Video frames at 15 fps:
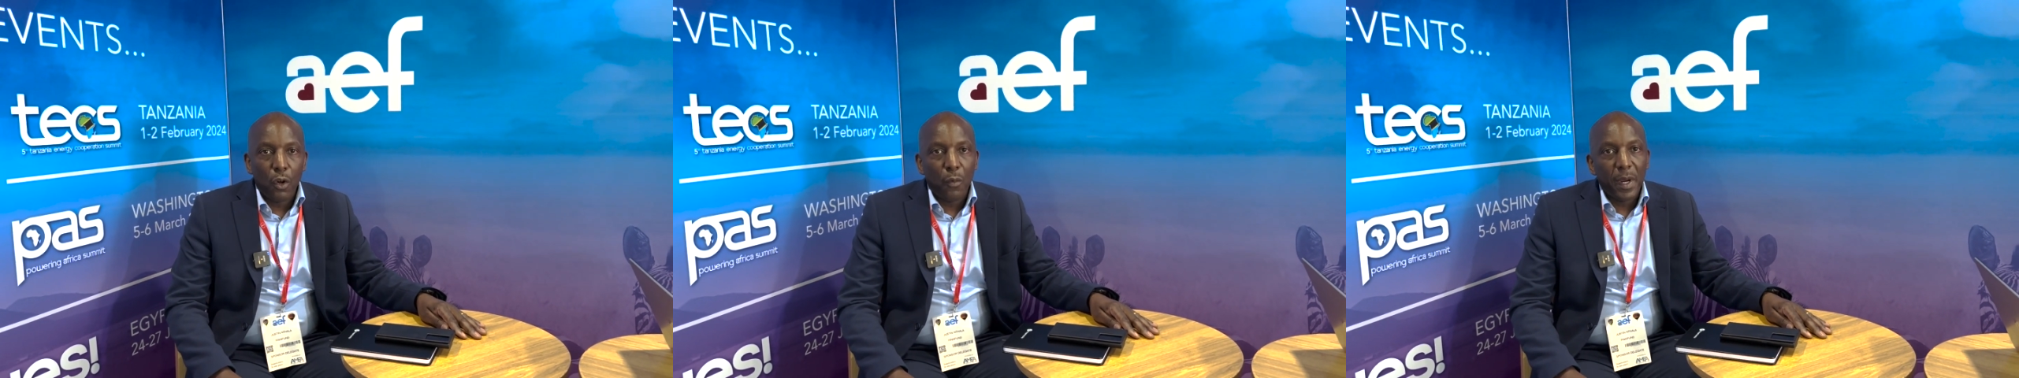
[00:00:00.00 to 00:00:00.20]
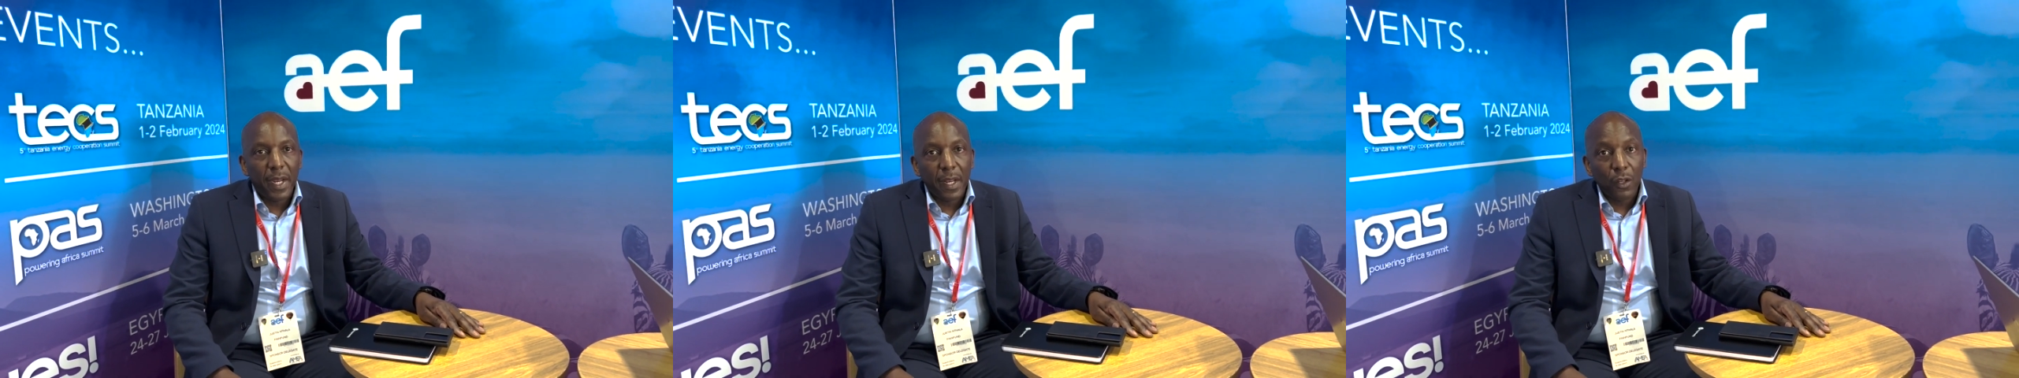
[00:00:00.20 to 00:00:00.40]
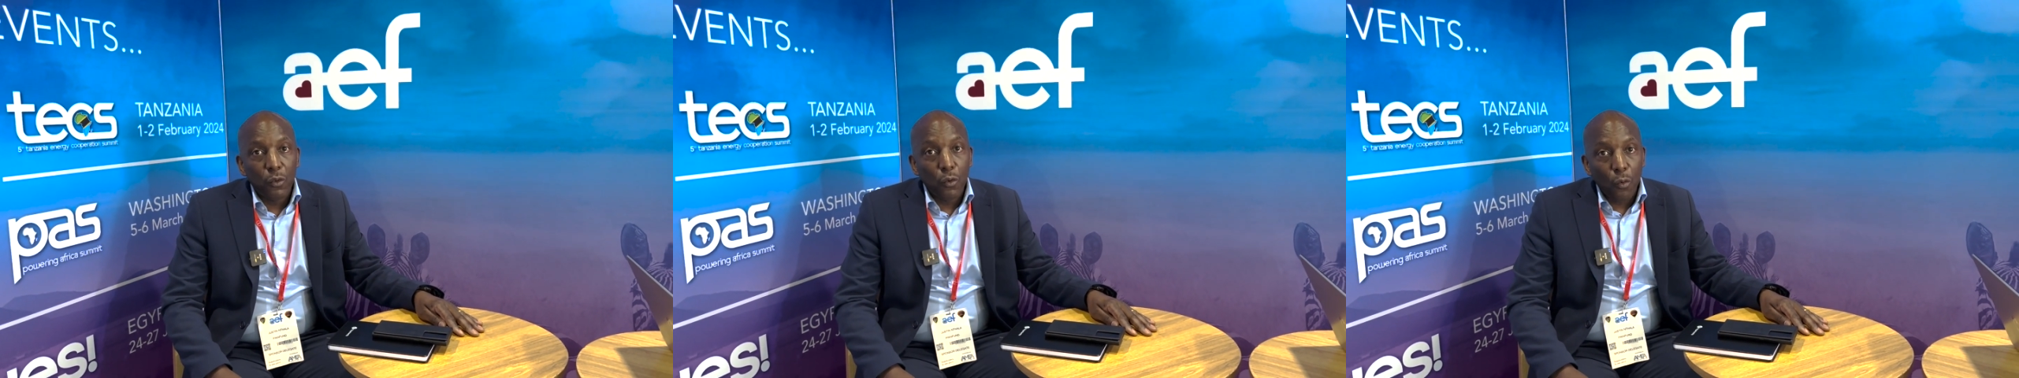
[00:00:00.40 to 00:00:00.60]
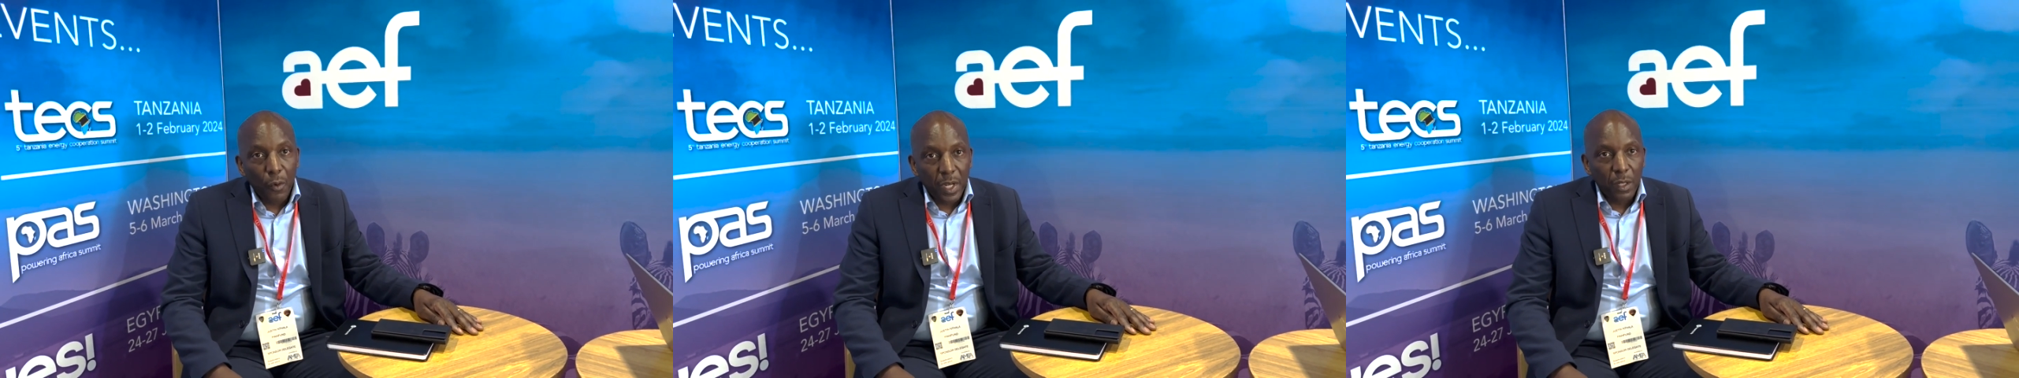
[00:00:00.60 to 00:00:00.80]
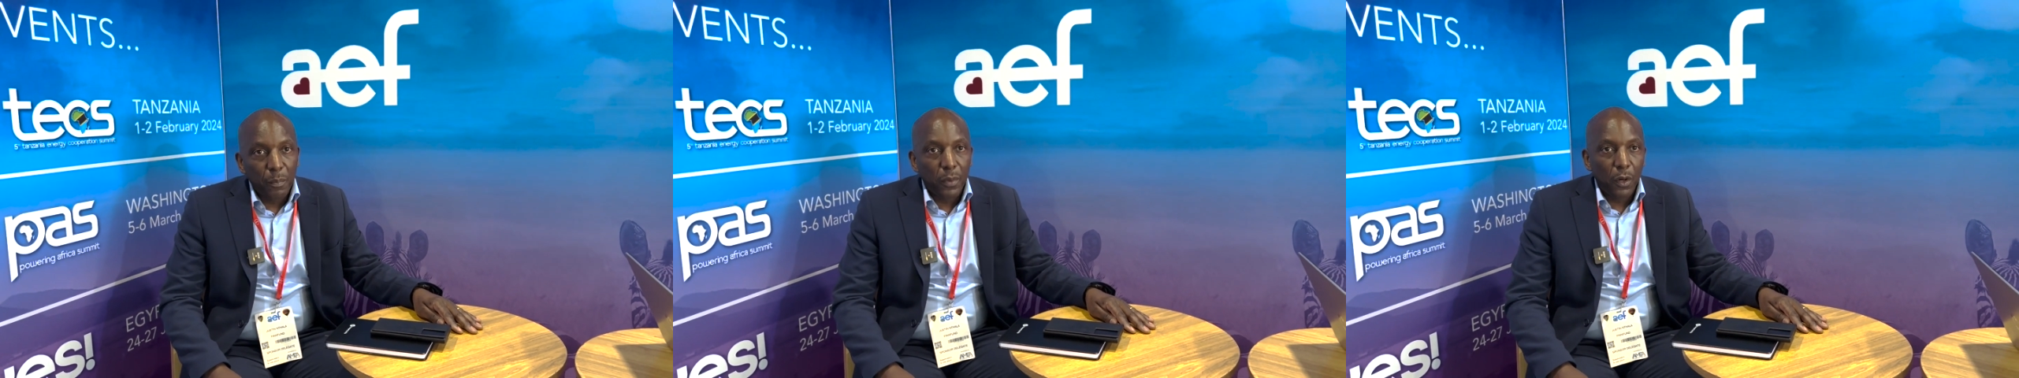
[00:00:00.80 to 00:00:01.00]
we can do
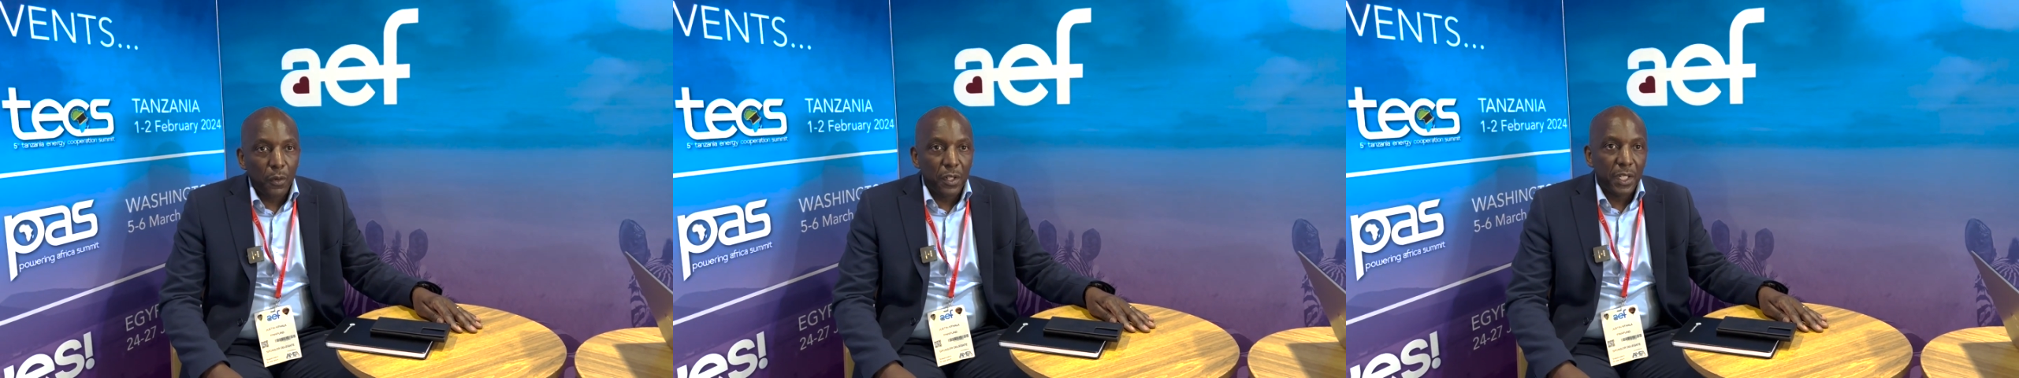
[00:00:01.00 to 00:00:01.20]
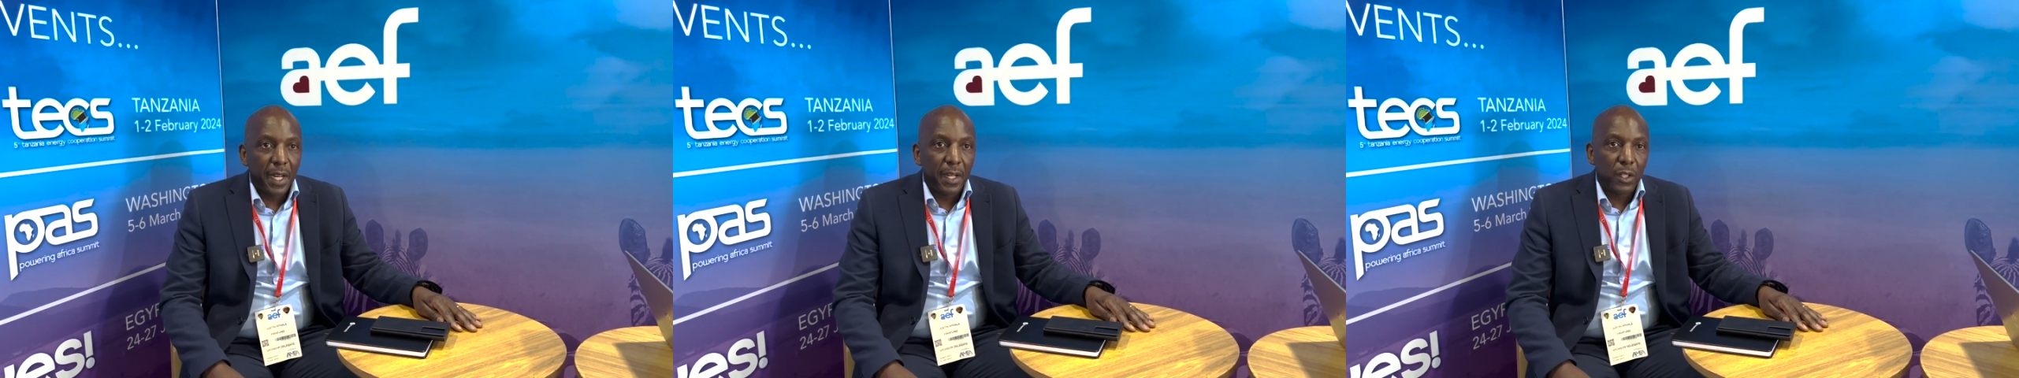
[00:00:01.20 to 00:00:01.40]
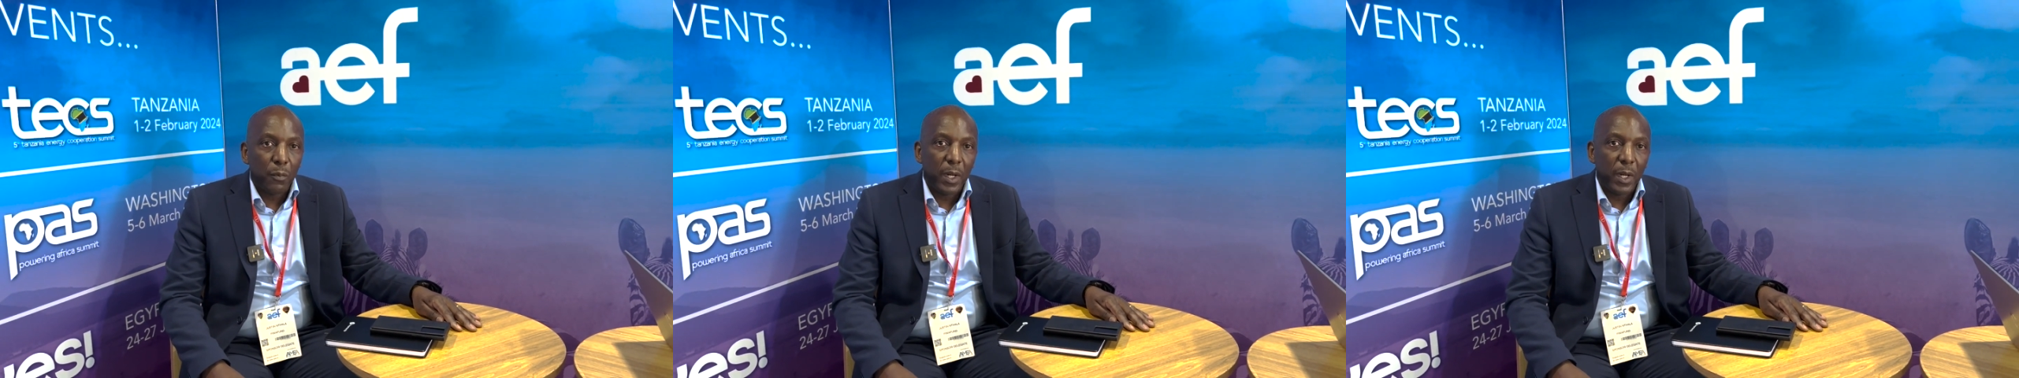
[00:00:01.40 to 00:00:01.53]
wind projects,